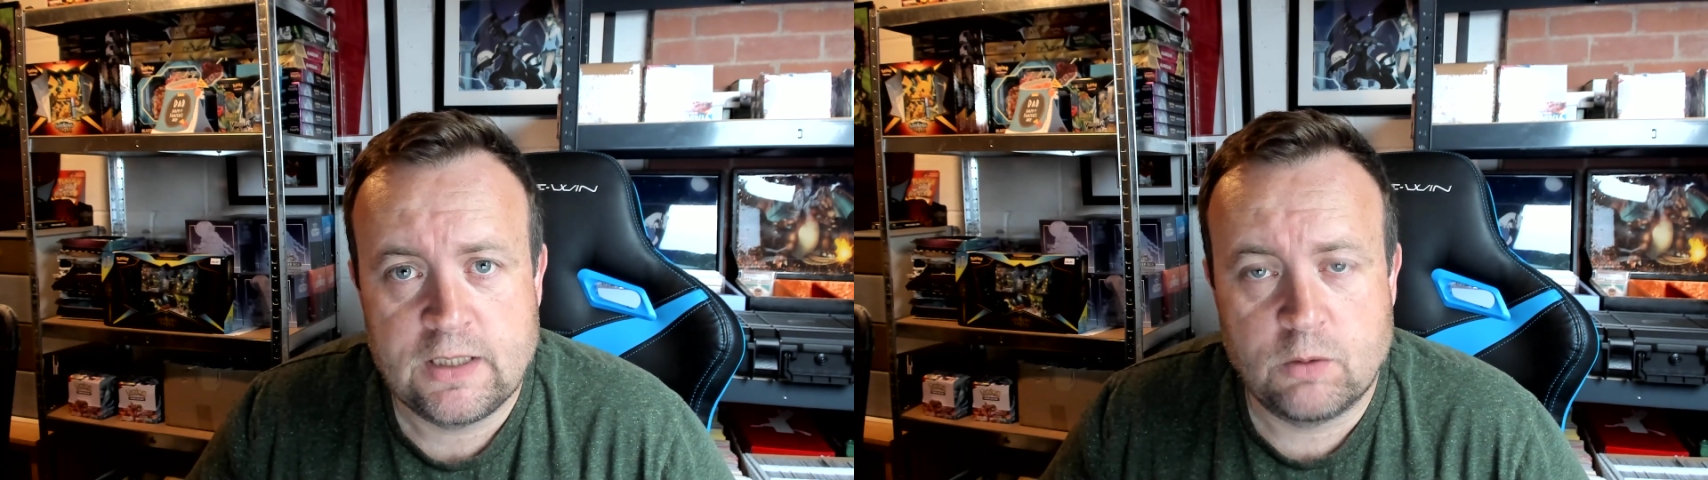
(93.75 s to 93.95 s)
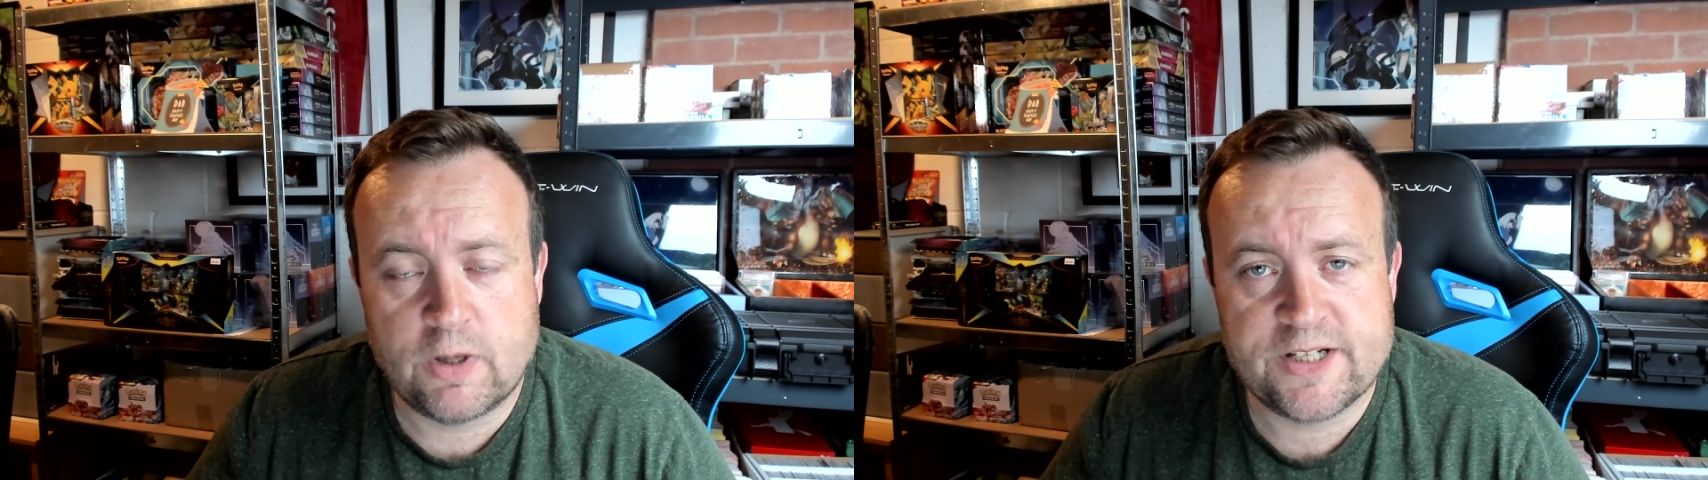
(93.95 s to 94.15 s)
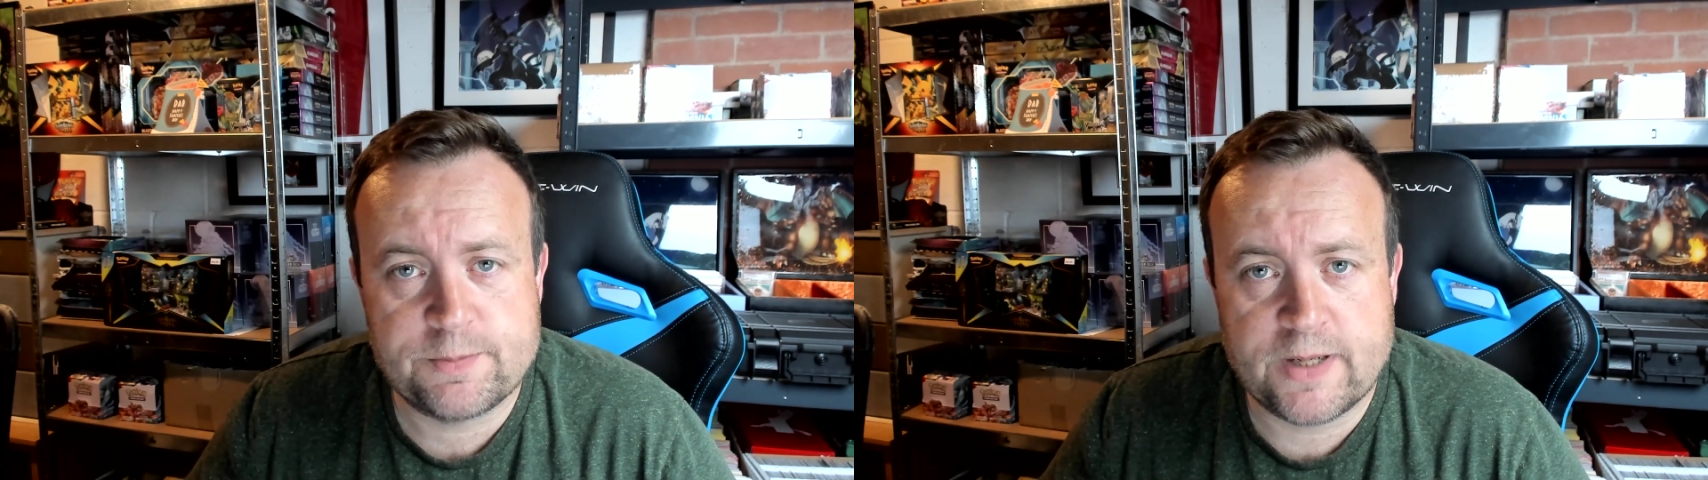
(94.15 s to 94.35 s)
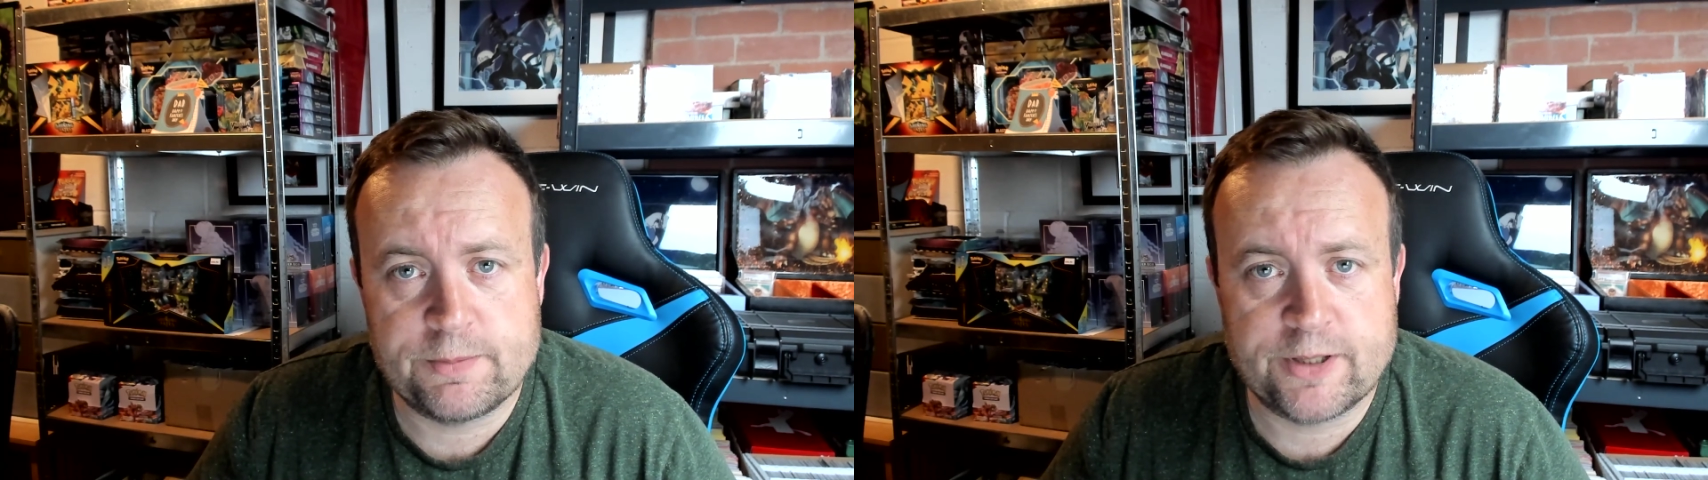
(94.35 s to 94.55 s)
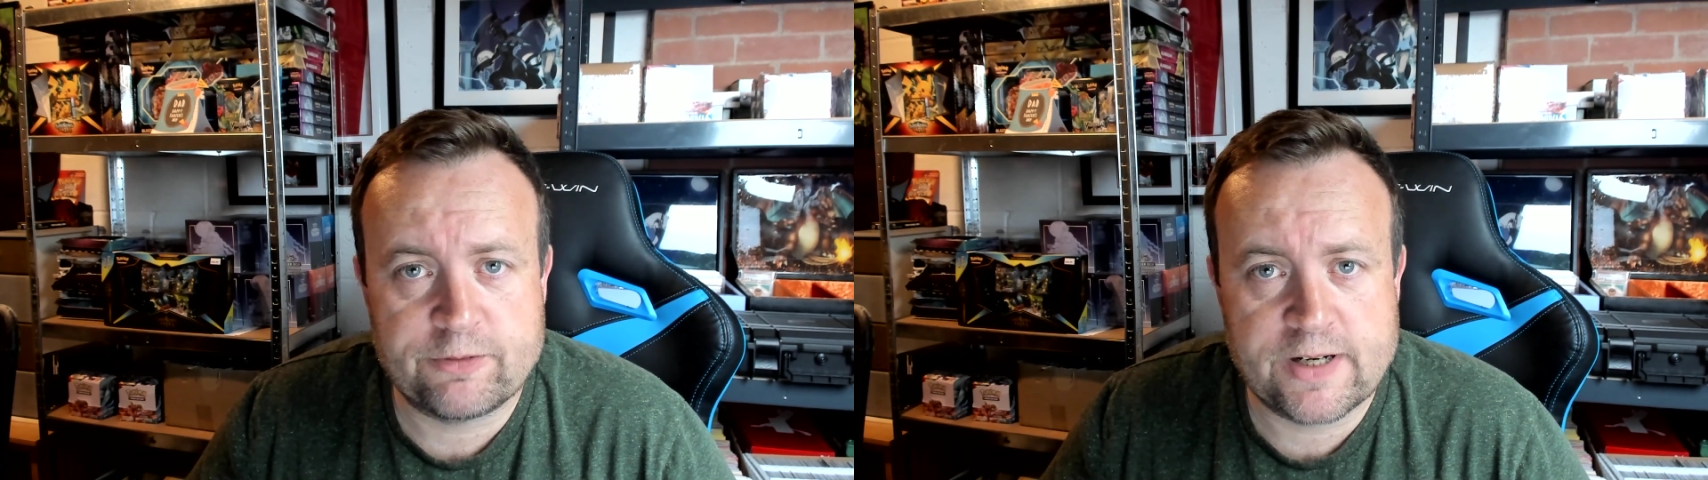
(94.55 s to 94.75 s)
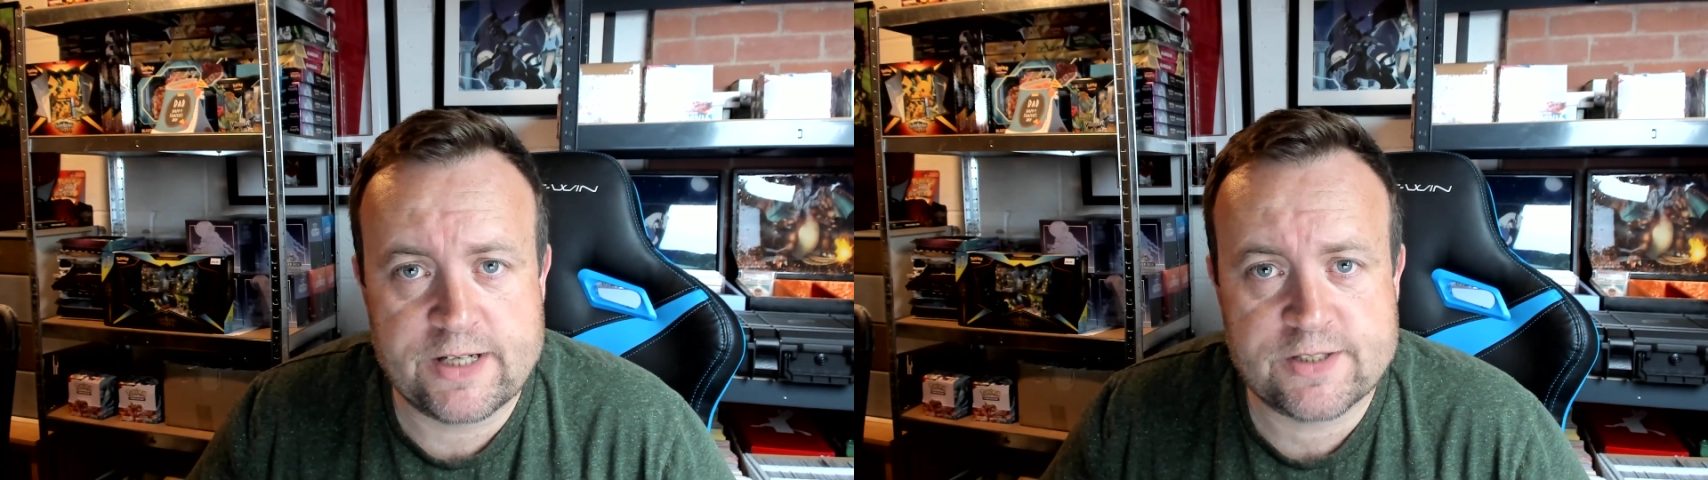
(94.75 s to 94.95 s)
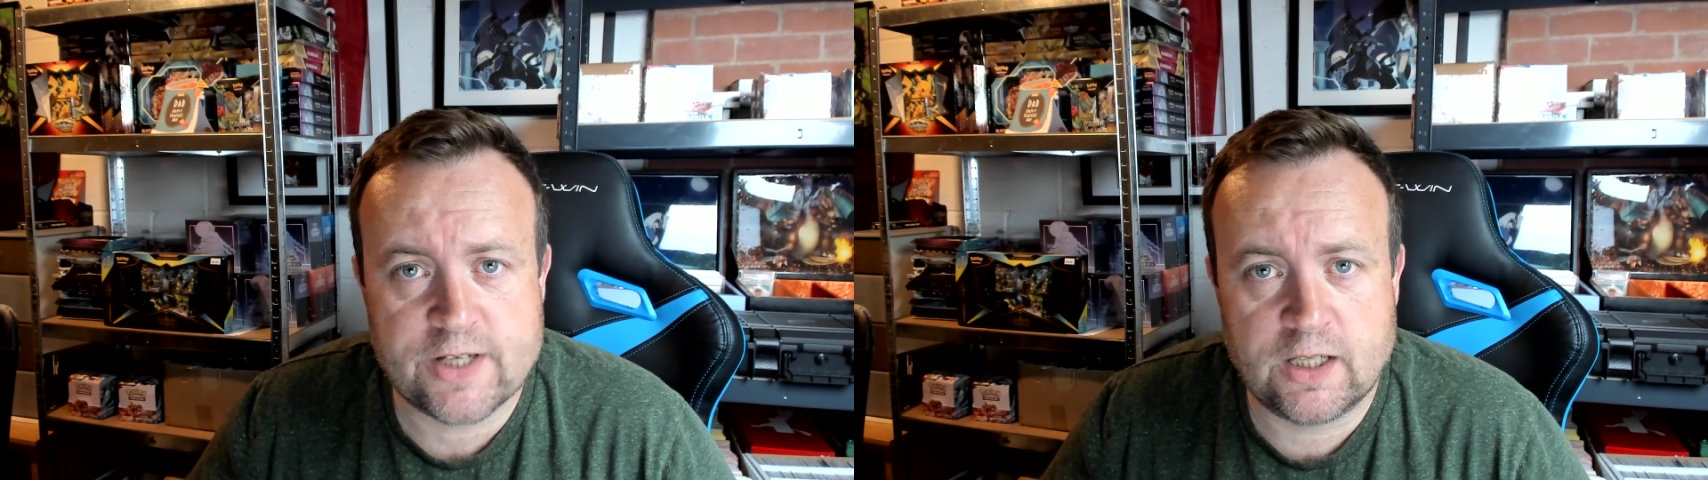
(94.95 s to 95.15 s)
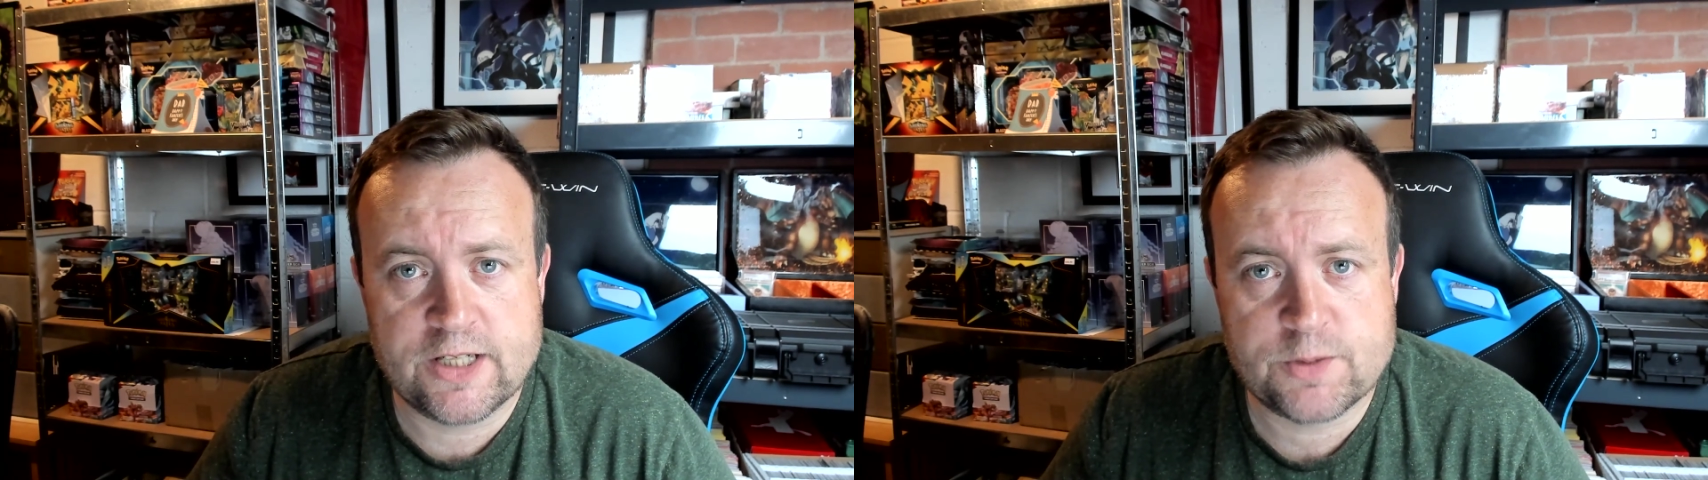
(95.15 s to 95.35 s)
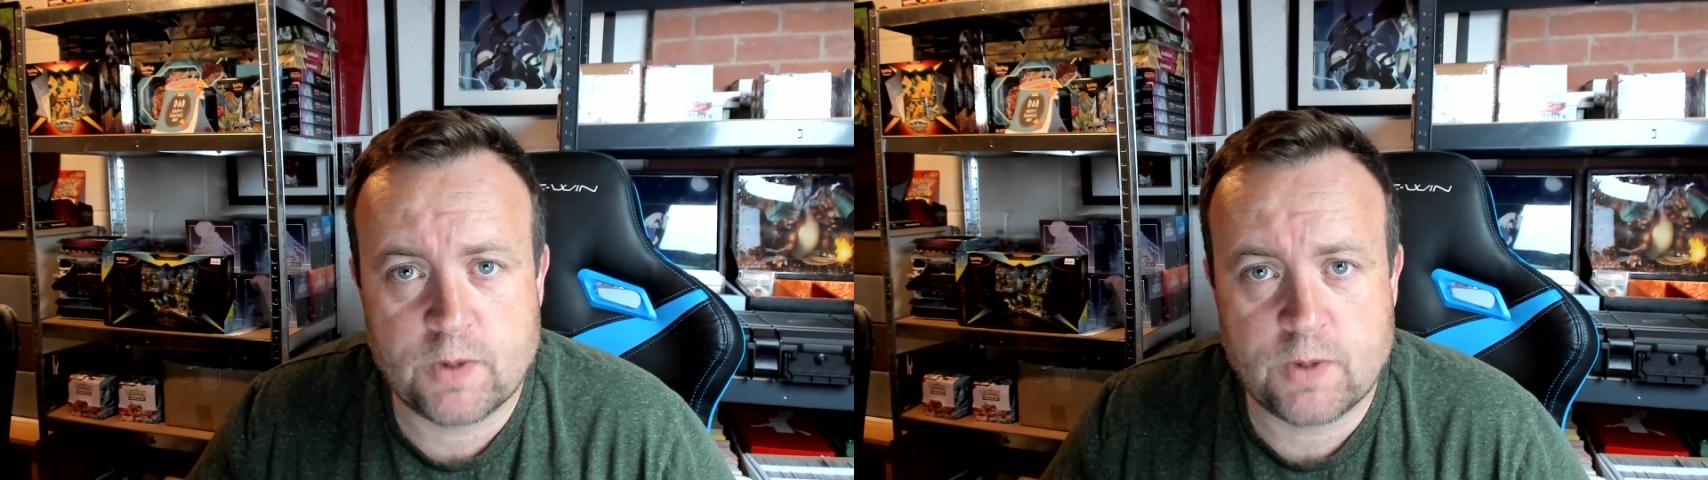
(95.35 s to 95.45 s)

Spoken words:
why there's been a bit of radio silence,